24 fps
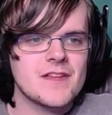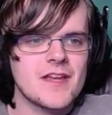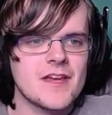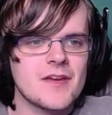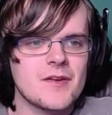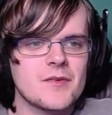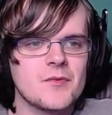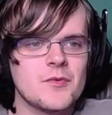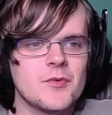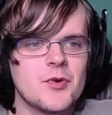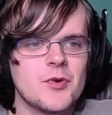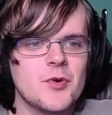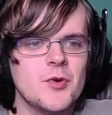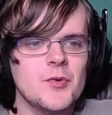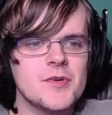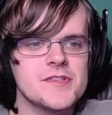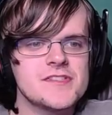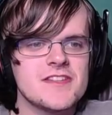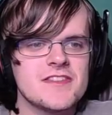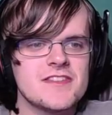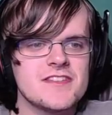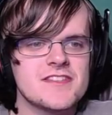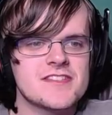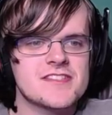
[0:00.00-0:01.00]
who
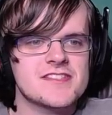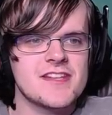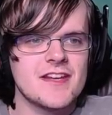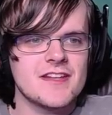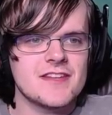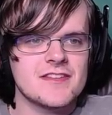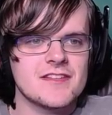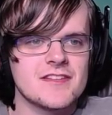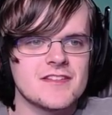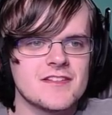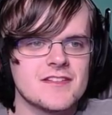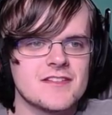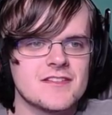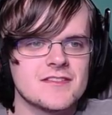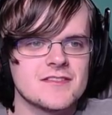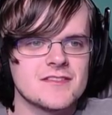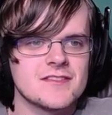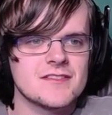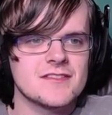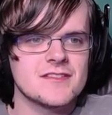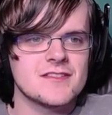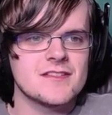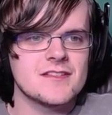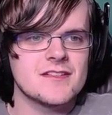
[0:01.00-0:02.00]
was it that said that...
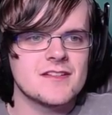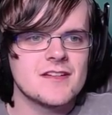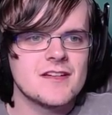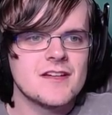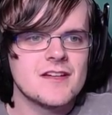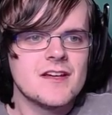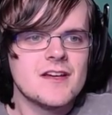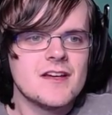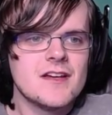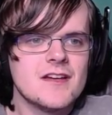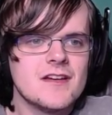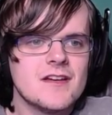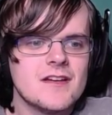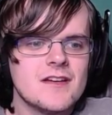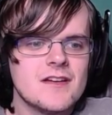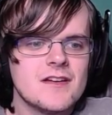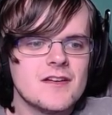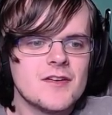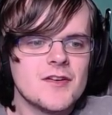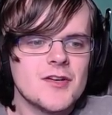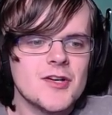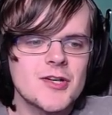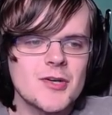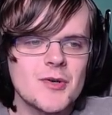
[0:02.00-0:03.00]

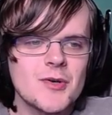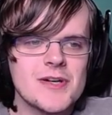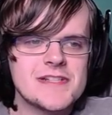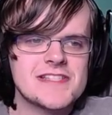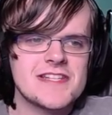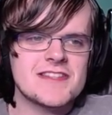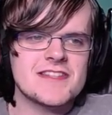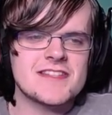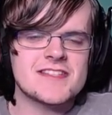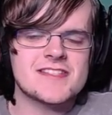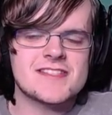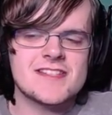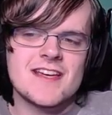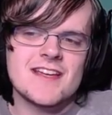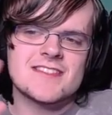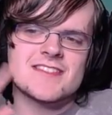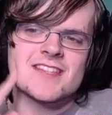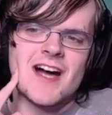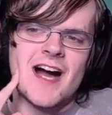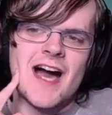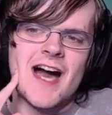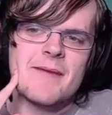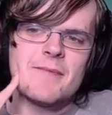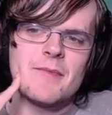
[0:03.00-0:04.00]
Who was it that said
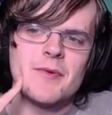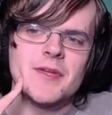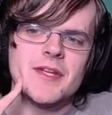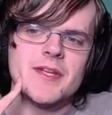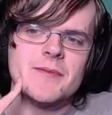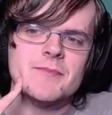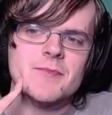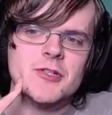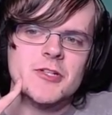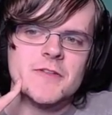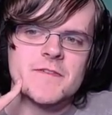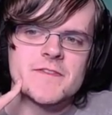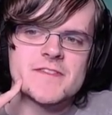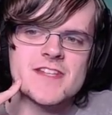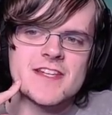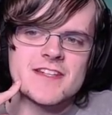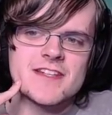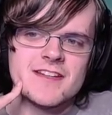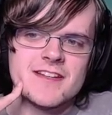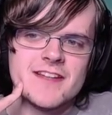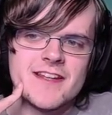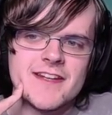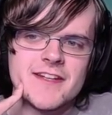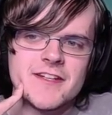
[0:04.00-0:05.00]
time only moves
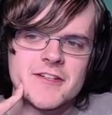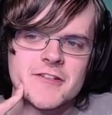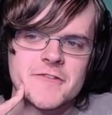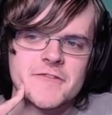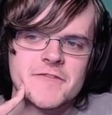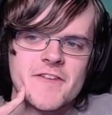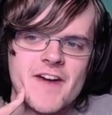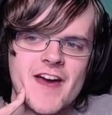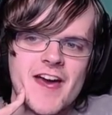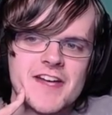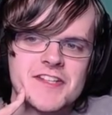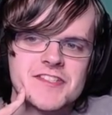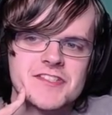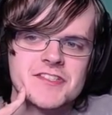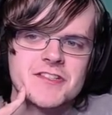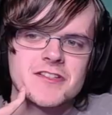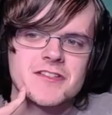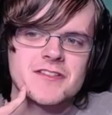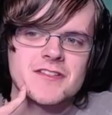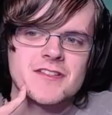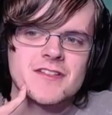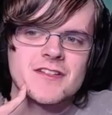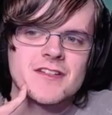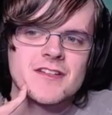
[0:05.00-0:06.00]
in a linear
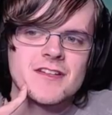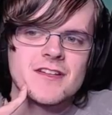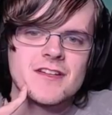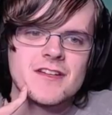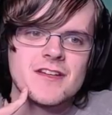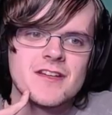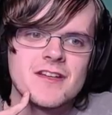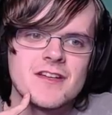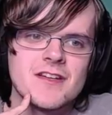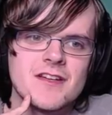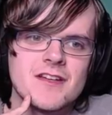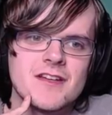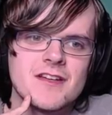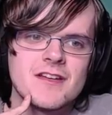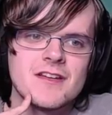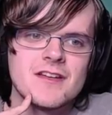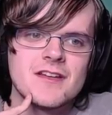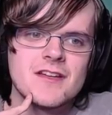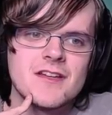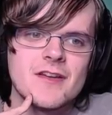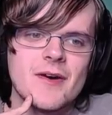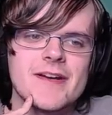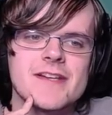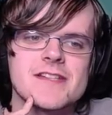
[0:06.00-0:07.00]
fashion?
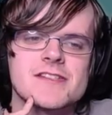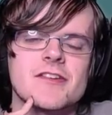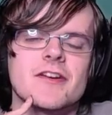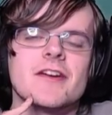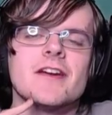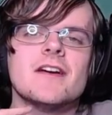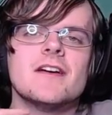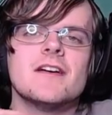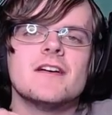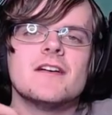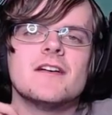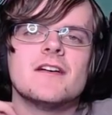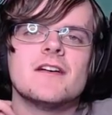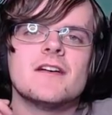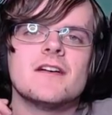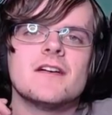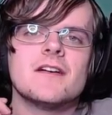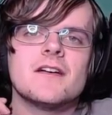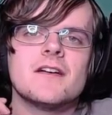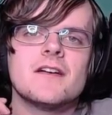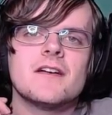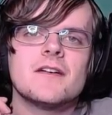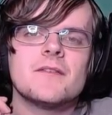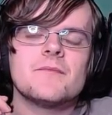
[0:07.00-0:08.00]
Oh, wait, sorry.
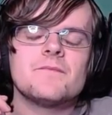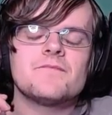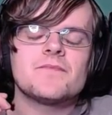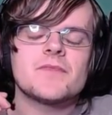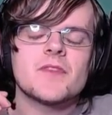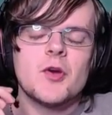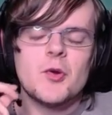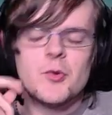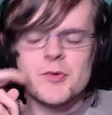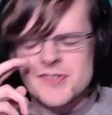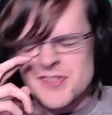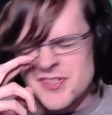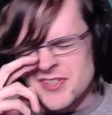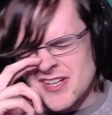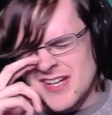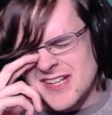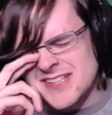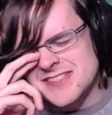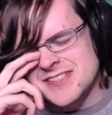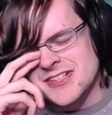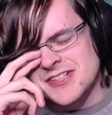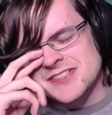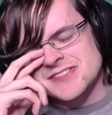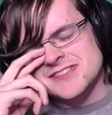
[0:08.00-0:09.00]

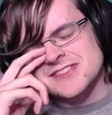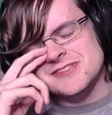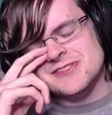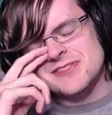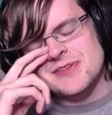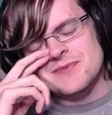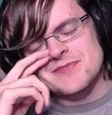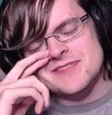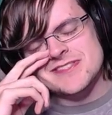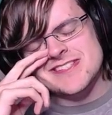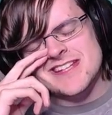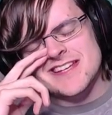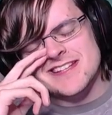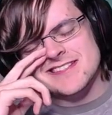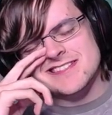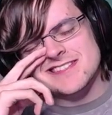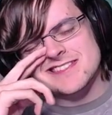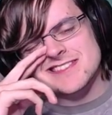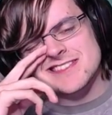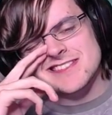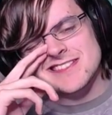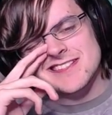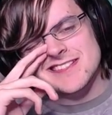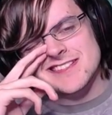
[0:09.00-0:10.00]
Someone
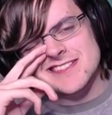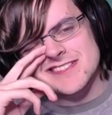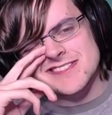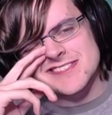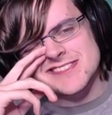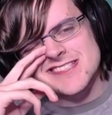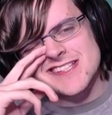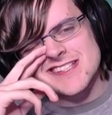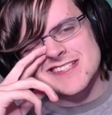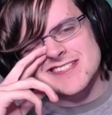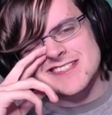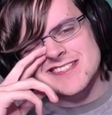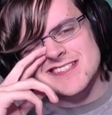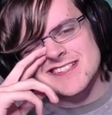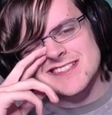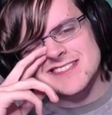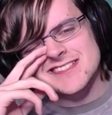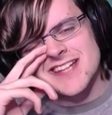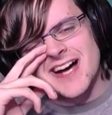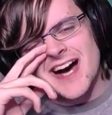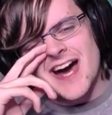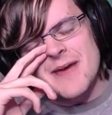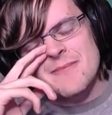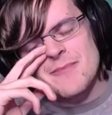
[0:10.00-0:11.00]
said
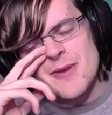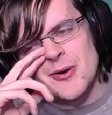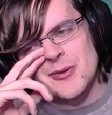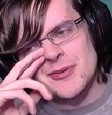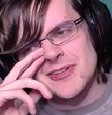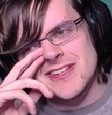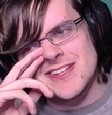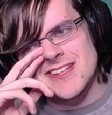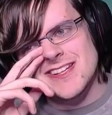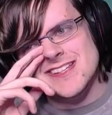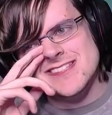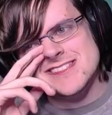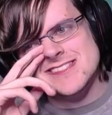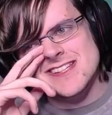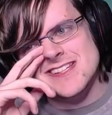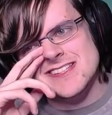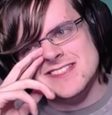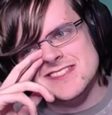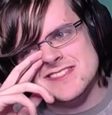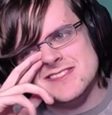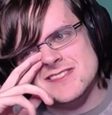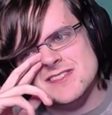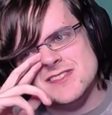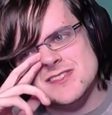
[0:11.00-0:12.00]
time only
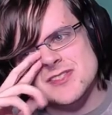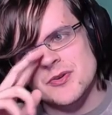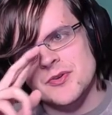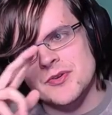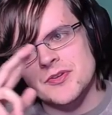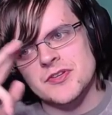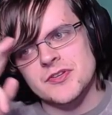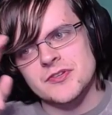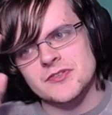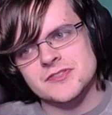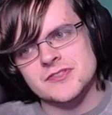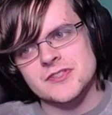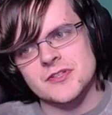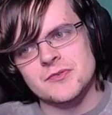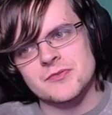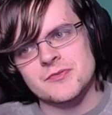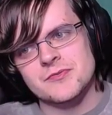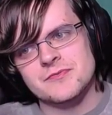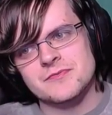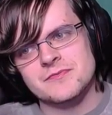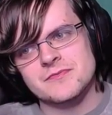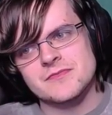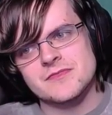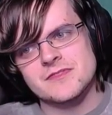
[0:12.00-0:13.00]
exists
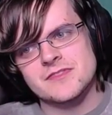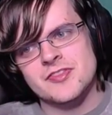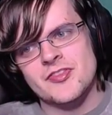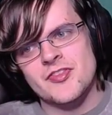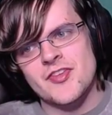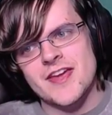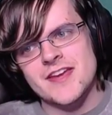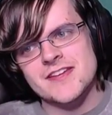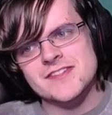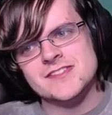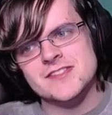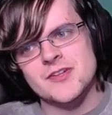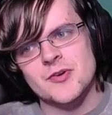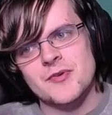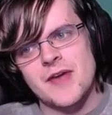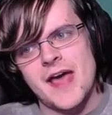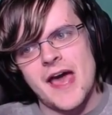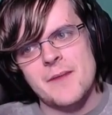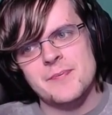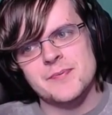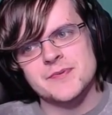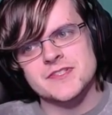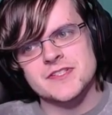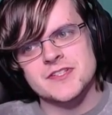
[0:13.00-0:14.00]
so things don't
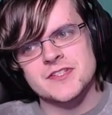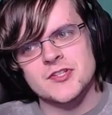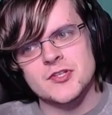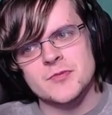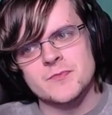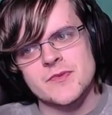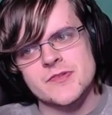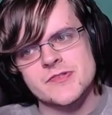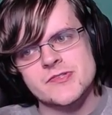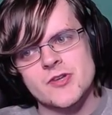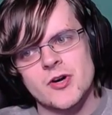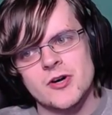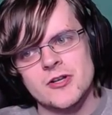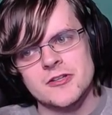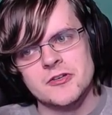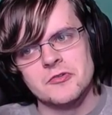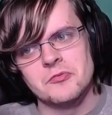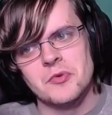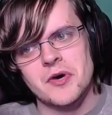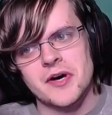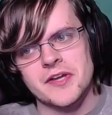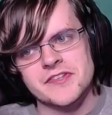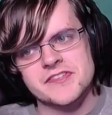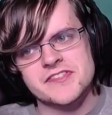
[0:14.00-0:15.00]
happen to humans all
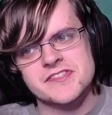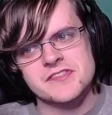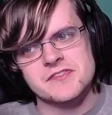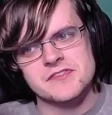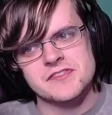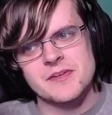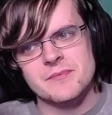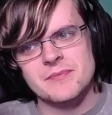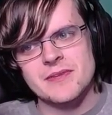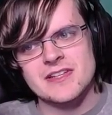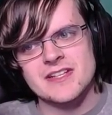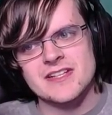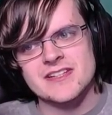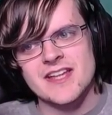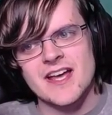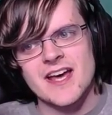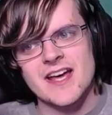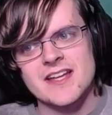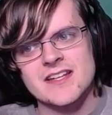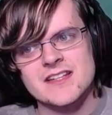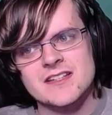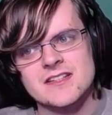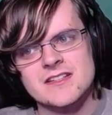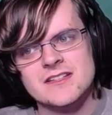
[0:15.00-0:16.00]
at once, or something like
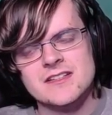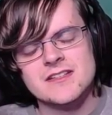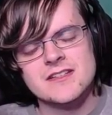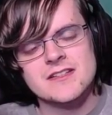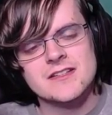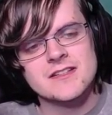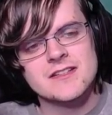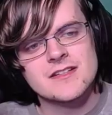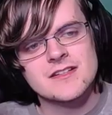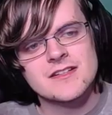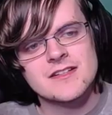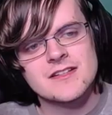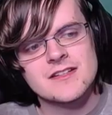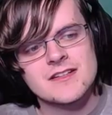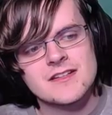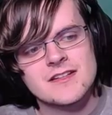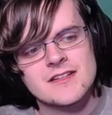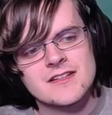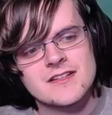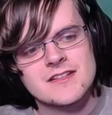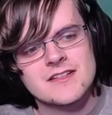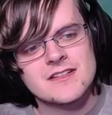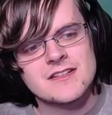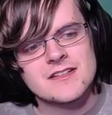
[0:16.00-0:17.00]
that.
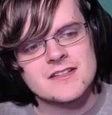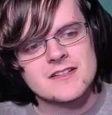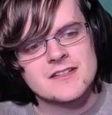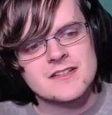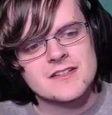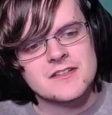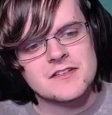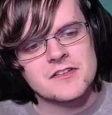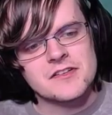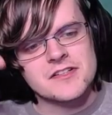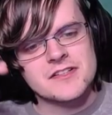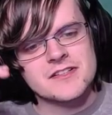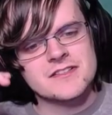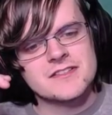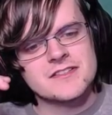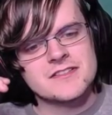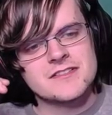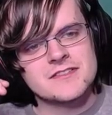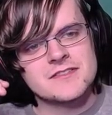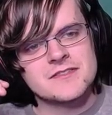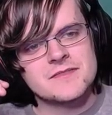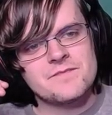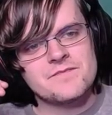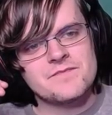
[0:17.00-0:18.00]
Or,
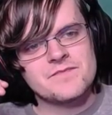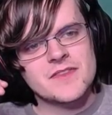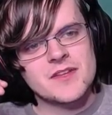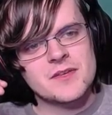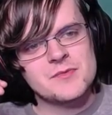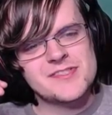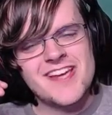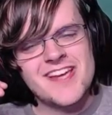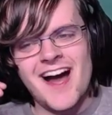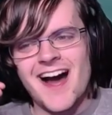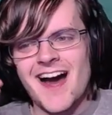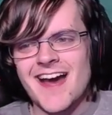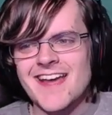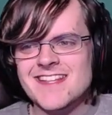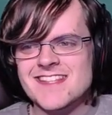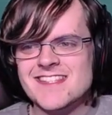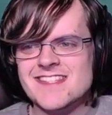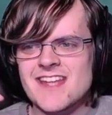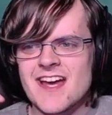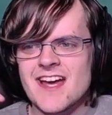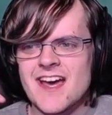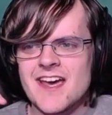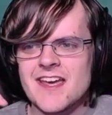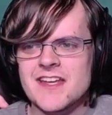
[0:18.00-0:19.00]
was it
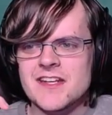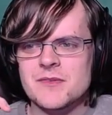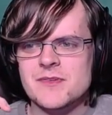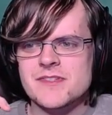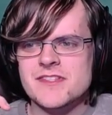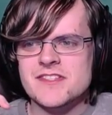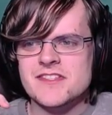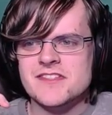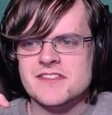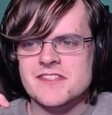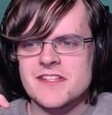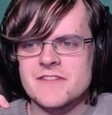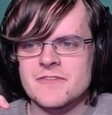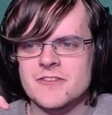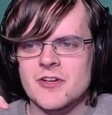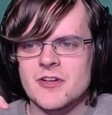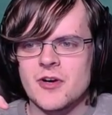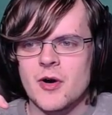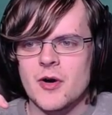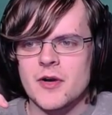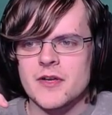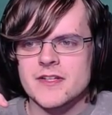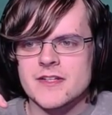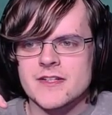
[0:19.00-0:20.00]
Einstein, or was it Stephen
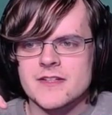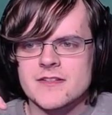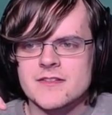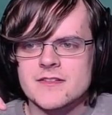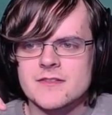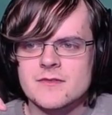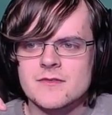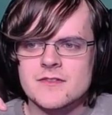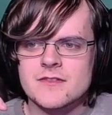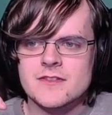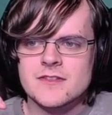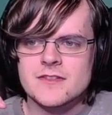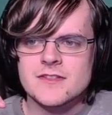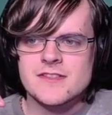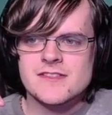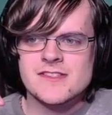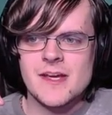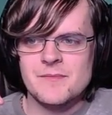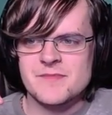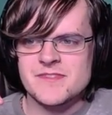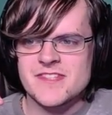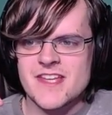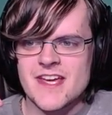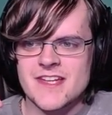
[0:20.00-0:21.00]
Hawking?
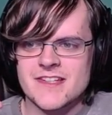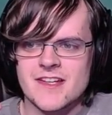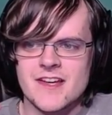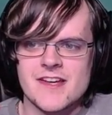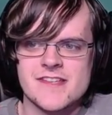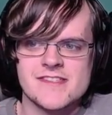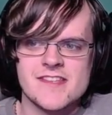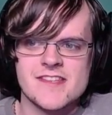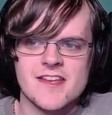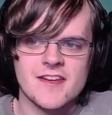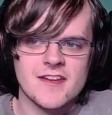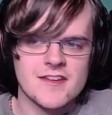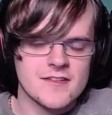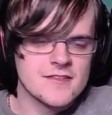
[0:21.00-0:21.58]
Some dead guy said